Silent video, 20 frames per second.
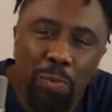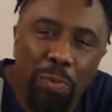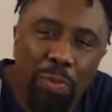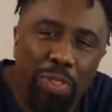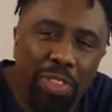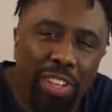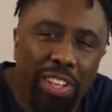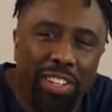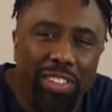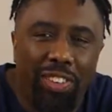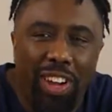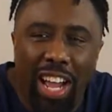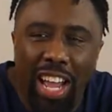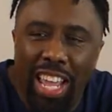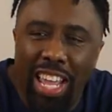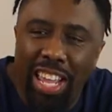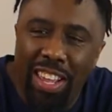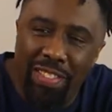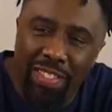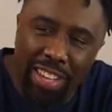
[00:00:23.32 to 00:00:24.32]
to try
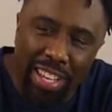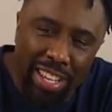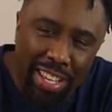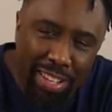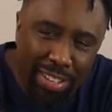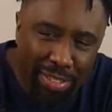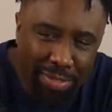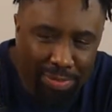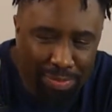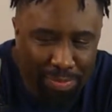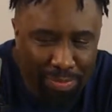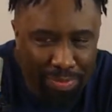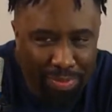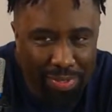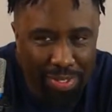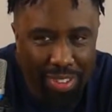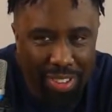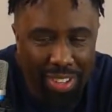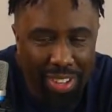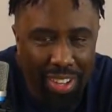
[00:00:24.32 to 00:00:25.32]
EVs,
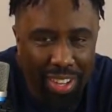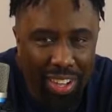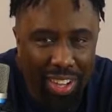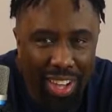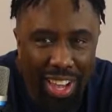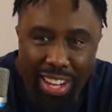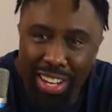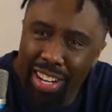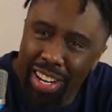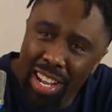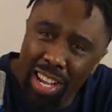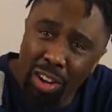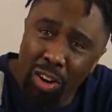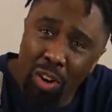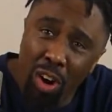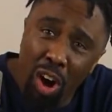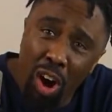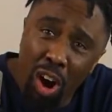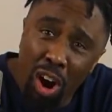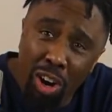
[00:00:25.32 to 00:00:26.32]
and then they
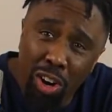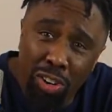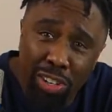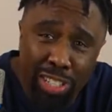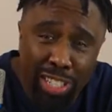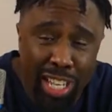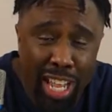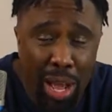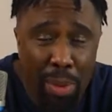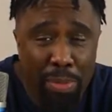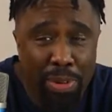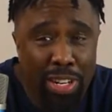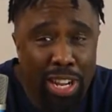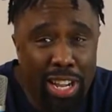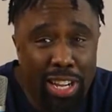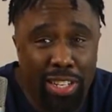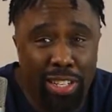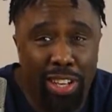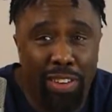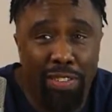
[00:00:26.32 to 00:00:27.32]
go hard on the climate
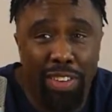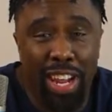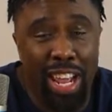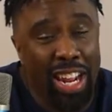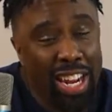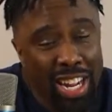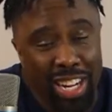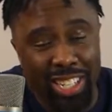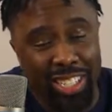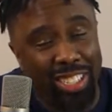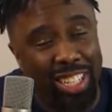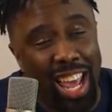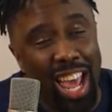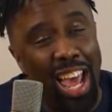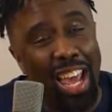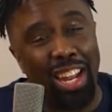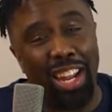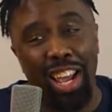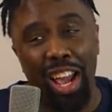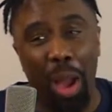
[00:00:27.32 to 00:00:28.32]
change stuff. It ain't just
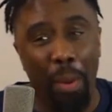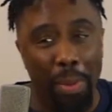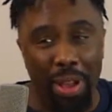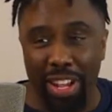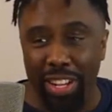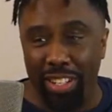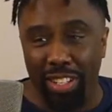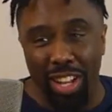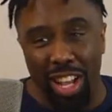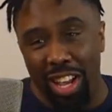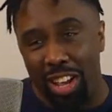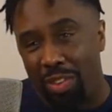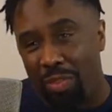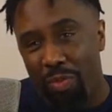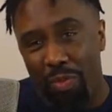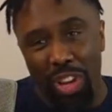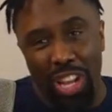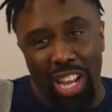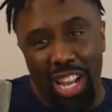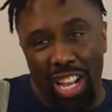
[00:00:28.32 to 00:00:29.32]
that. They
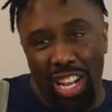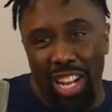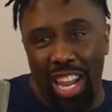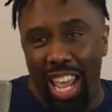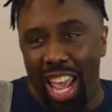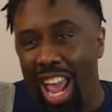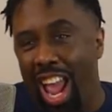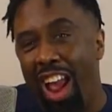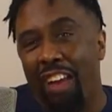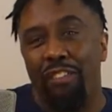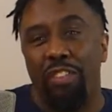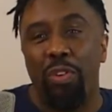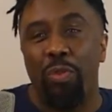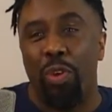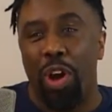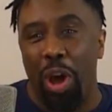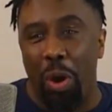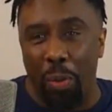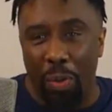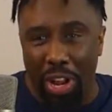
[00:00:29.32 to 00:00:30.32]

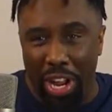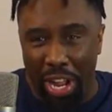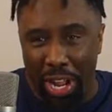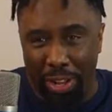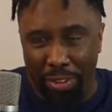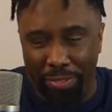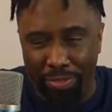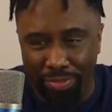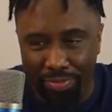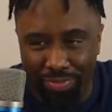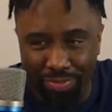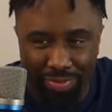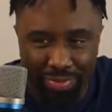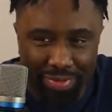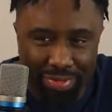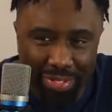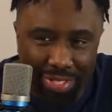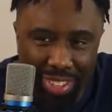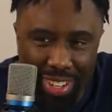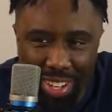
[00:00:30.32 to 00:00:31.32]
everywhere with it,
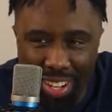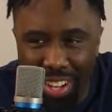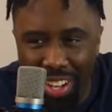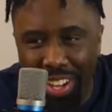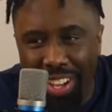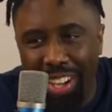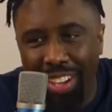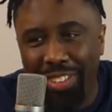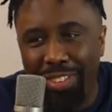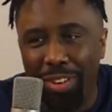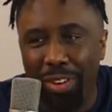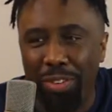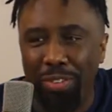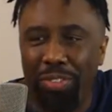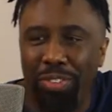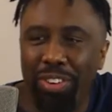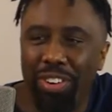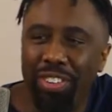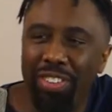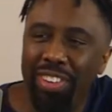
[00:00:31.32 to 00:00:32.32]
and so
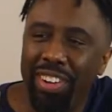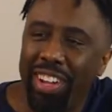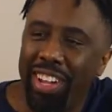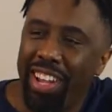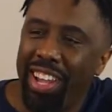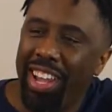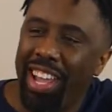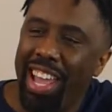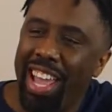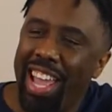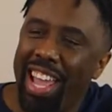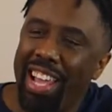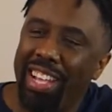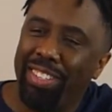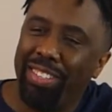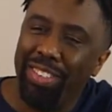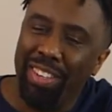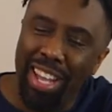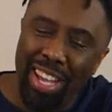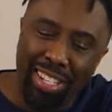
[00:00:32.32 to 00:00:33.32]
forth. And
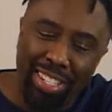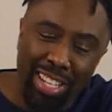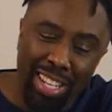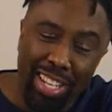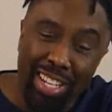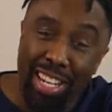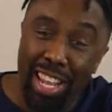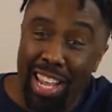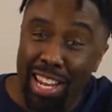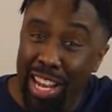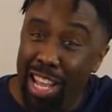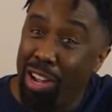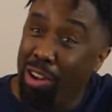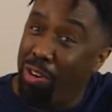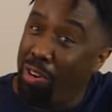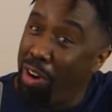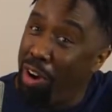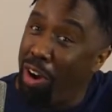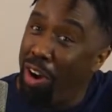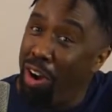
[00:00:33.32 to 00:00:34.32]
so, like I said, and they
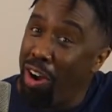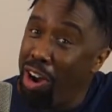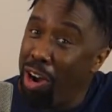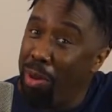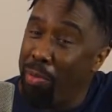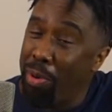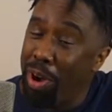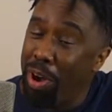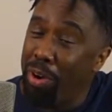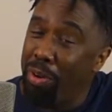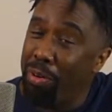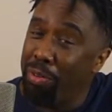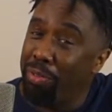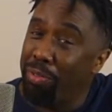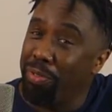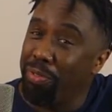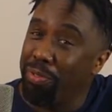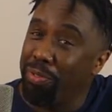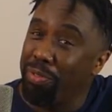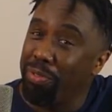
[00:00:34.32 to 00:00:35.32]
go hard about
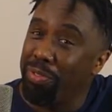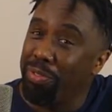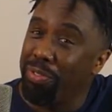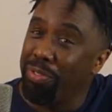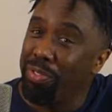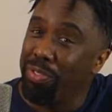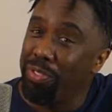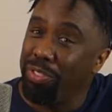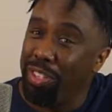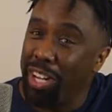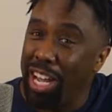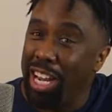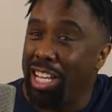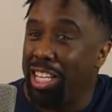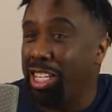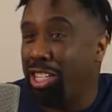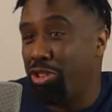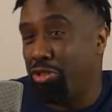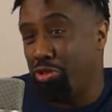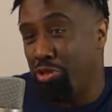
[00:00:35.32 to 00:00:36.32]
trying to
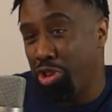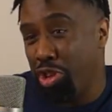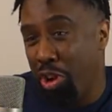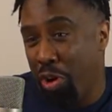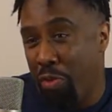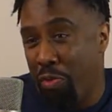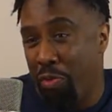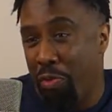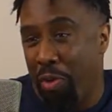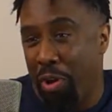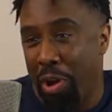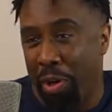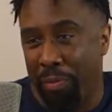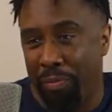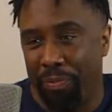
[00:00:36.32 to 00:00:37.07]
get you to go for it.